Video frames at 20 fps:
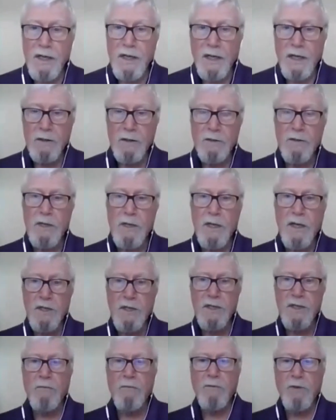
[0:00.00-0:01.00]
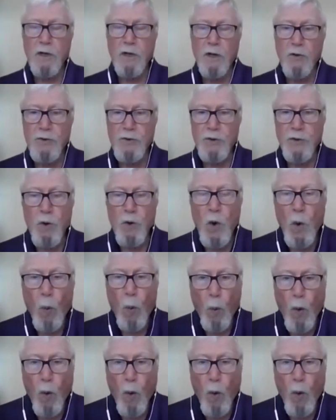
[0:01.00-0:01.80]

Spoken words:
in safety culture,